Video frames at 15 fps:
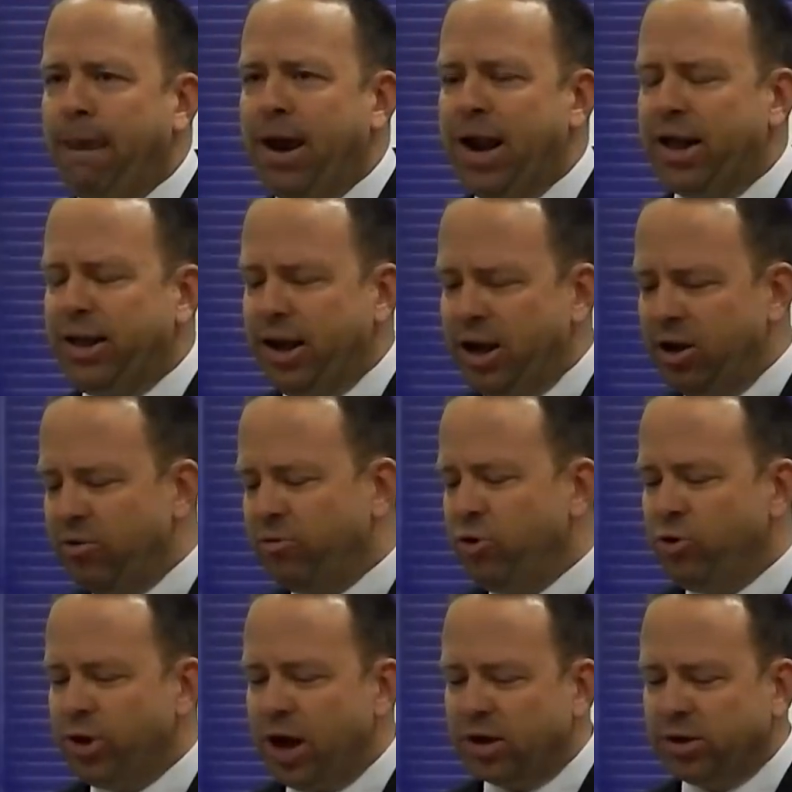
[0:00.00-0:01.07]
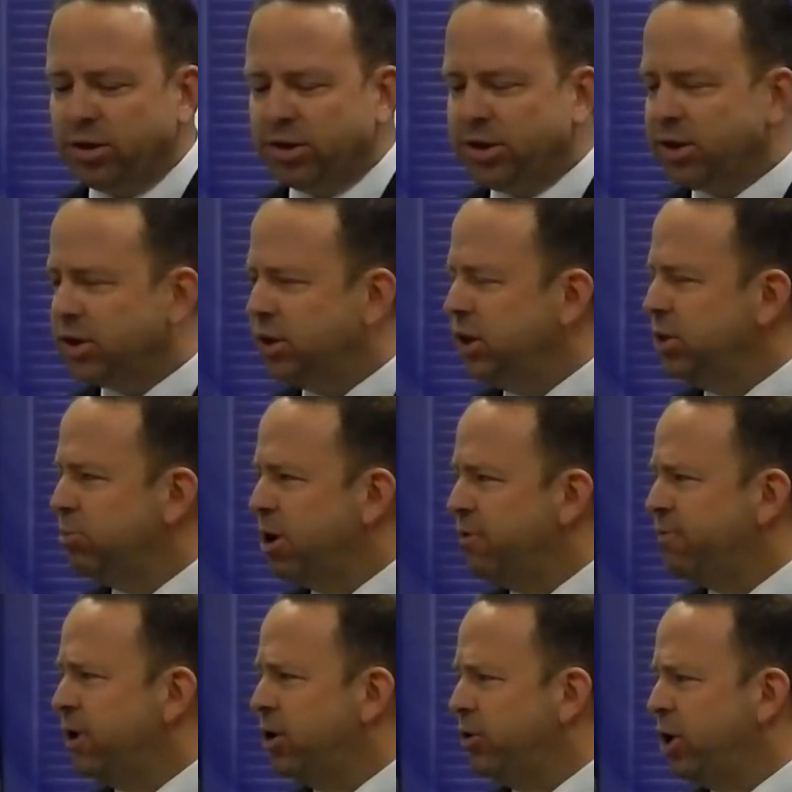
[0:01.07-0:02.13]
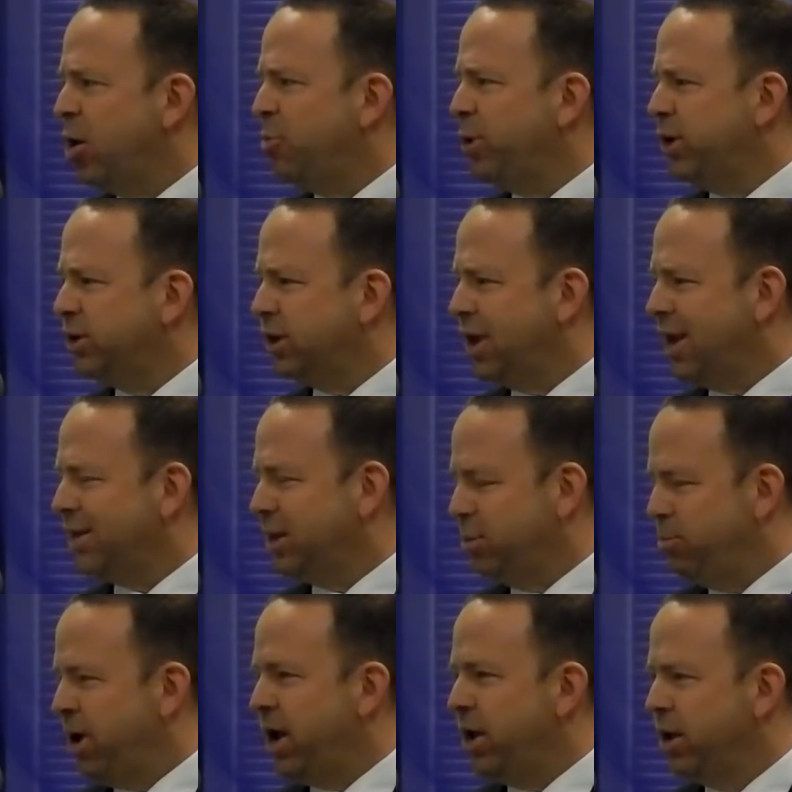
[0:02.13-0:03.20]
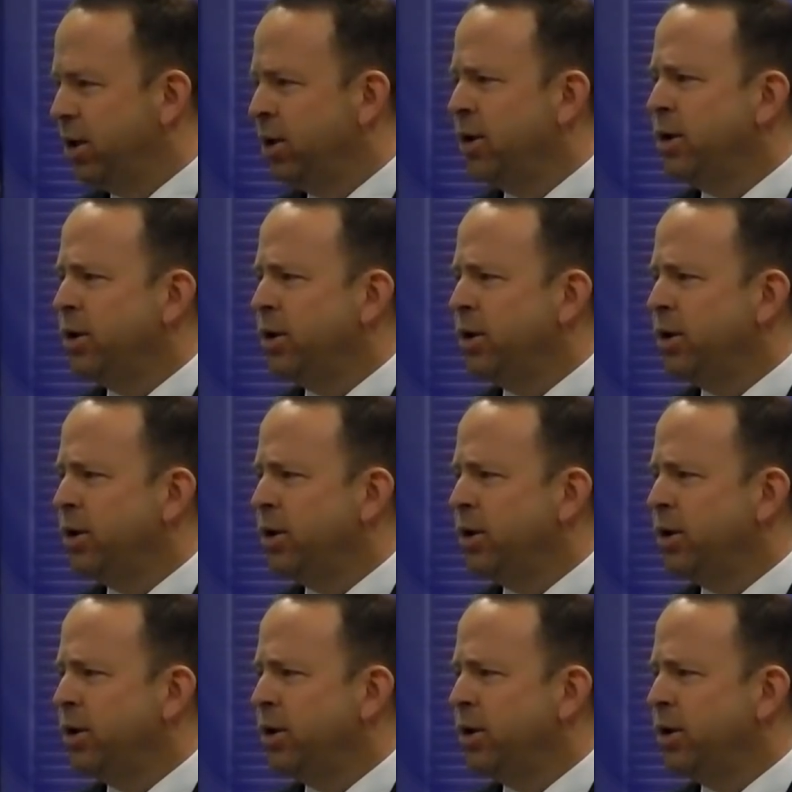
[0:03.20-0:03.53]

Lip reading: And at the end of 2016, my fellow deputies elected me